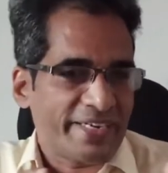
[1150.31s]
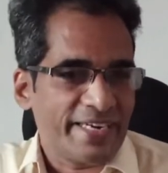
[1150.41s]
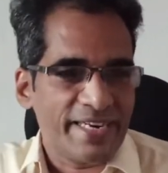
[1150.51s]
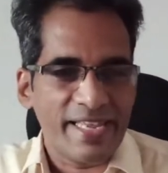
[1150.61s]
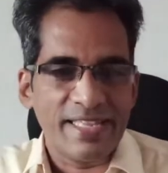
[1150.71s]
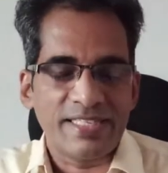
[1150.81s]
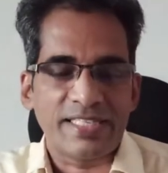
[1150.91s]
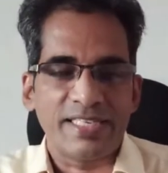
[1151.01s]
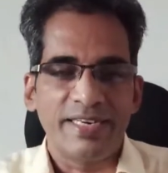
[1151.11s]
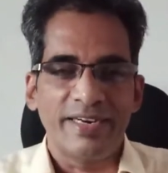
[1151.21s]
attendance,
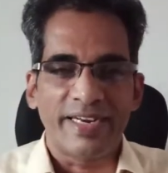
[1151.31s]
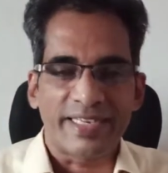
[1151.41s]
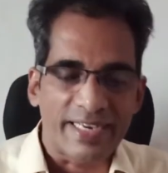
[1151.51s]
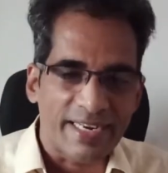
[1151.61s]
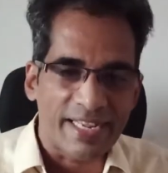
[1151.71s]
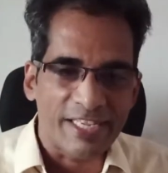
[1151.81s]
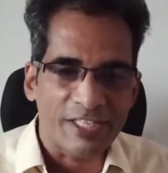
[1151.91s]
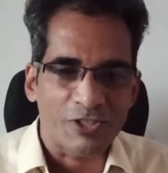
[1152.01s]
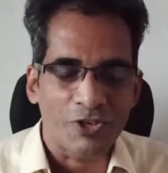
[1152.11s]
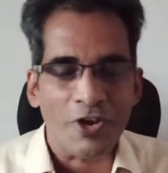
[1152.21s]
sir,
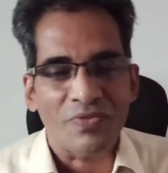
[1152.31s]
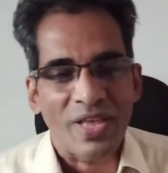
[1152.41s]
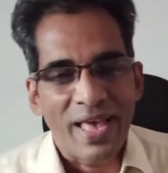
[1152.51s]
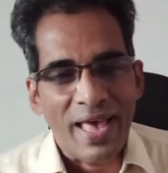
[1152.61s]
attendance, you know.